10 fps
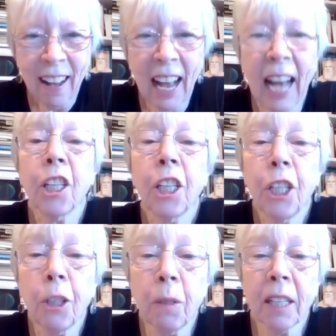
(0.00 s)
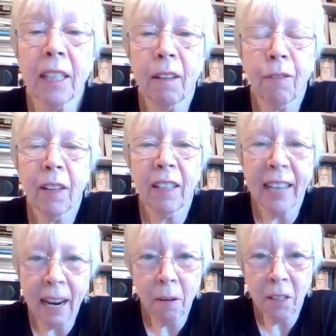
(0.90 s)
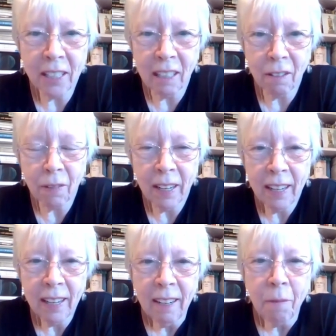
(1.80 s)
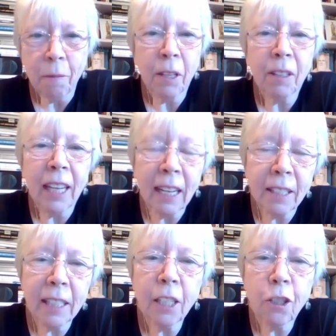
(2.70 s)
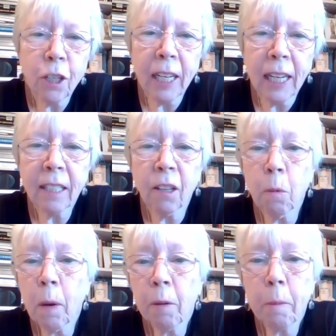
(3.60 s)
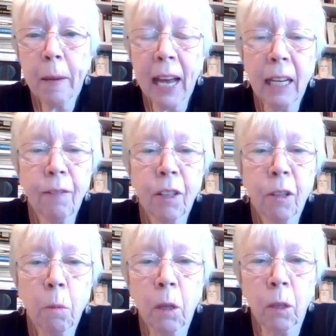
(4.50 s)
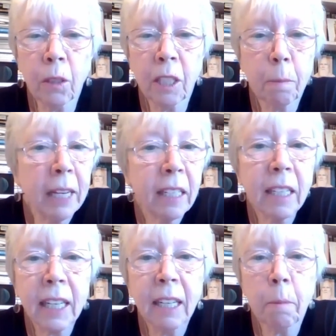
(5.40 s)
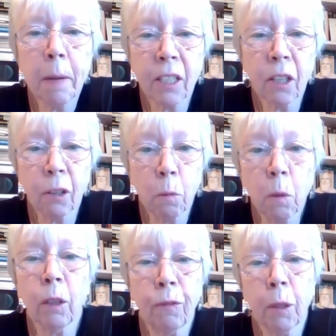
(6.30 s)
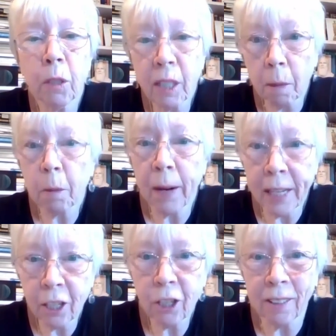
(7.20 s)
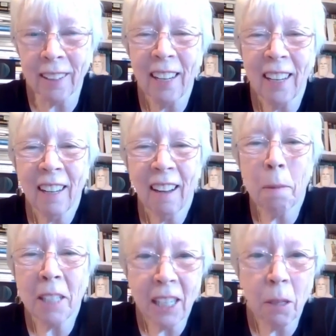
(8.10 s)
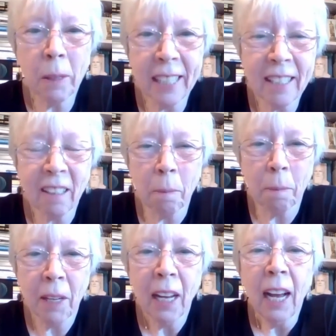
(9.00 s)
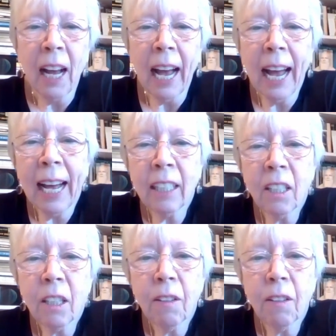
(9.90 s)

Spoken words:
and a unitive narrative. That the SDGs and the way we behave in the world is basically based on a worldview of separation and materialism. And